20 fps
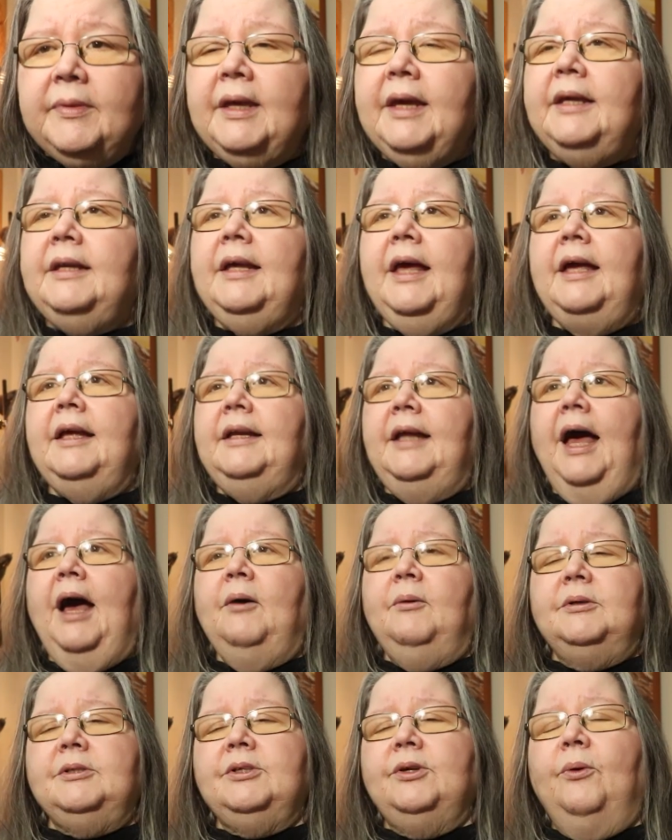and
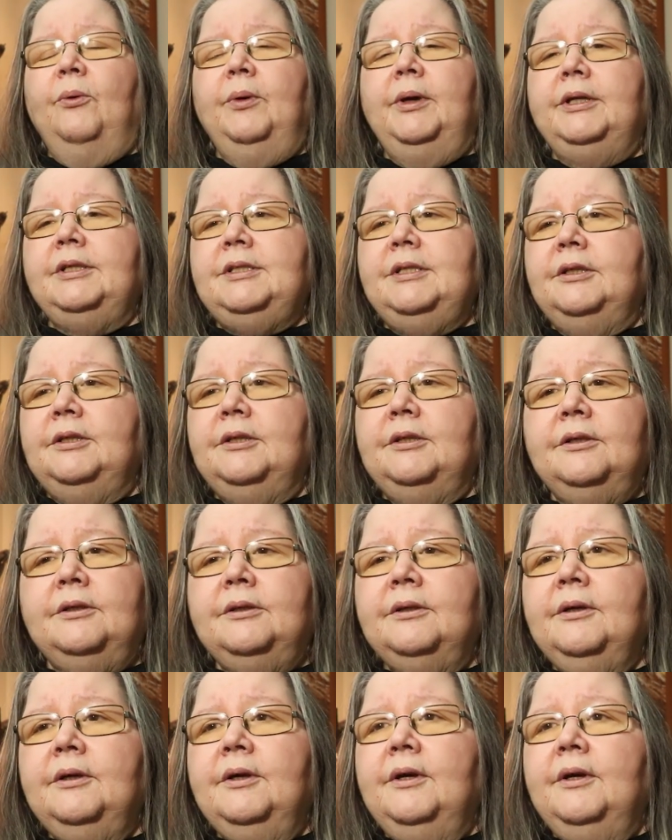how it's going to